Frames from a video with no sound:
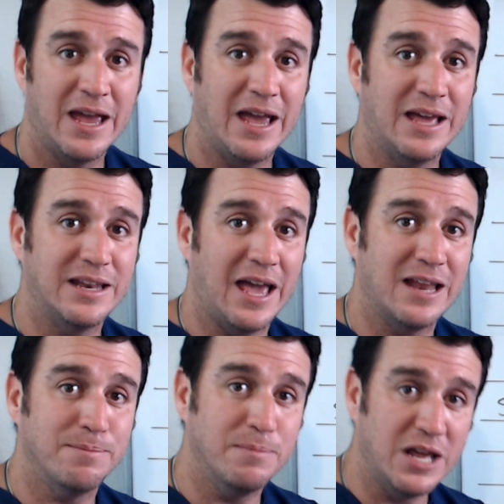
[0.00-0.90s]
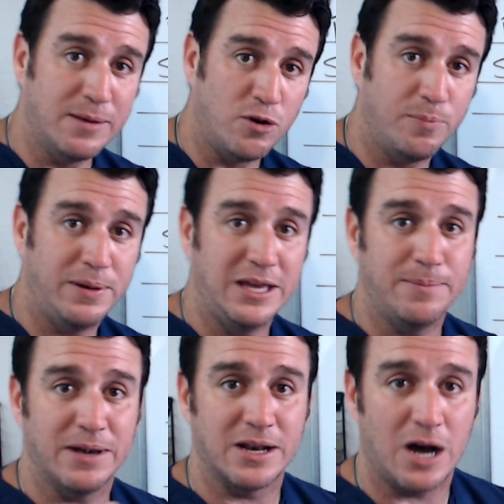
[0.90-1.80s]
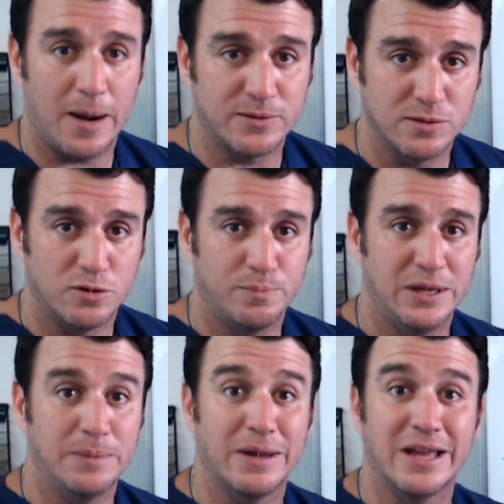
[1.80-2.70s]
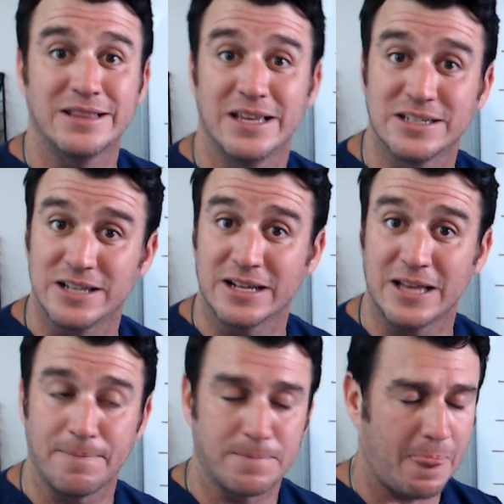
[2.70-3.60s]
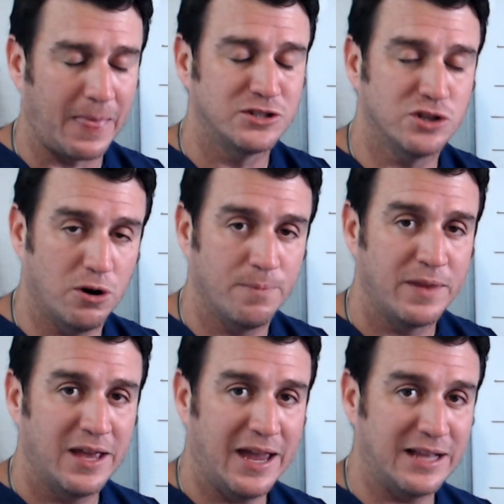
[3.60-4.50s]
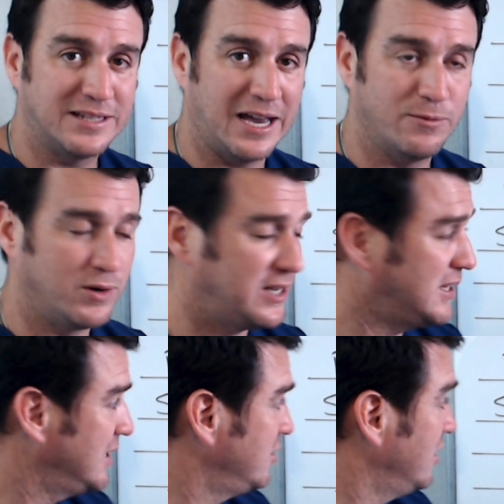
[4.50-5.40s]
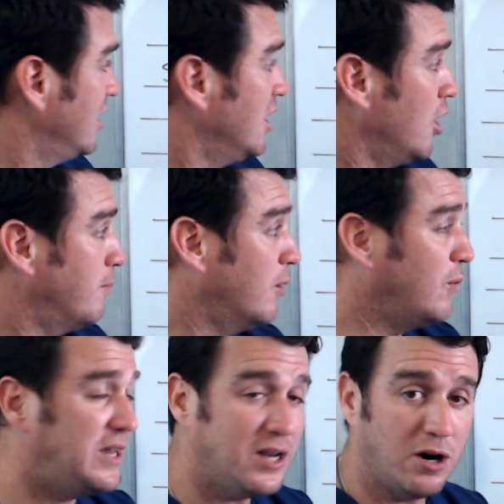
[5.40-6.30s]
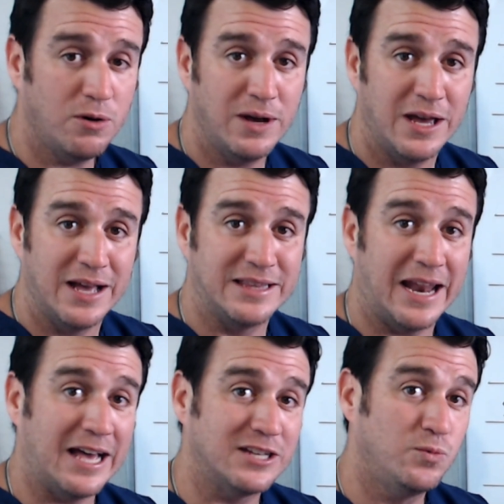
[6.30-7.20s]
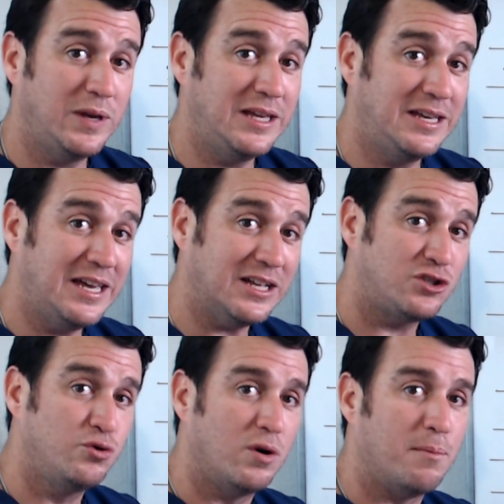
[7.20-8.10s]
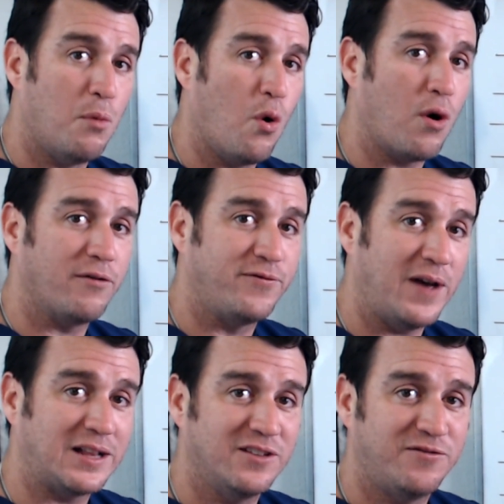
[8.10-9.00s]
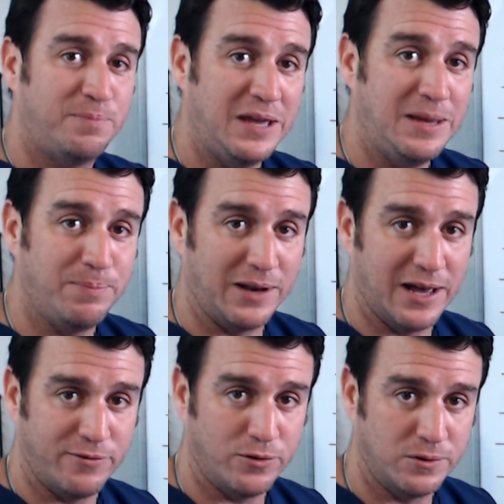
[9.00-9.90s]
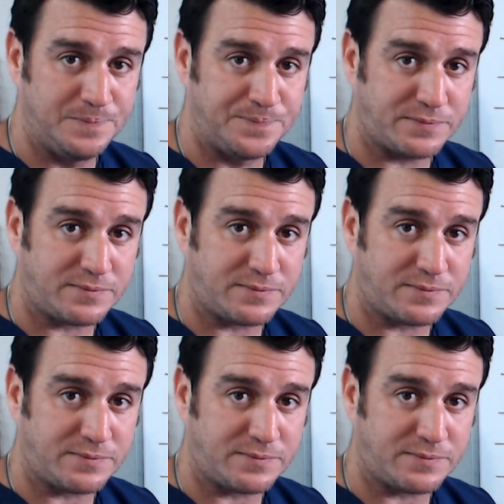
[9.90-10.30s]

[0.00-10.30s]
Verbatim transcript: and, and minimal PEEP and optimal PEEP and things like that. So hang tight and we'll get that to you. But we know that as we get to a more effective peep level,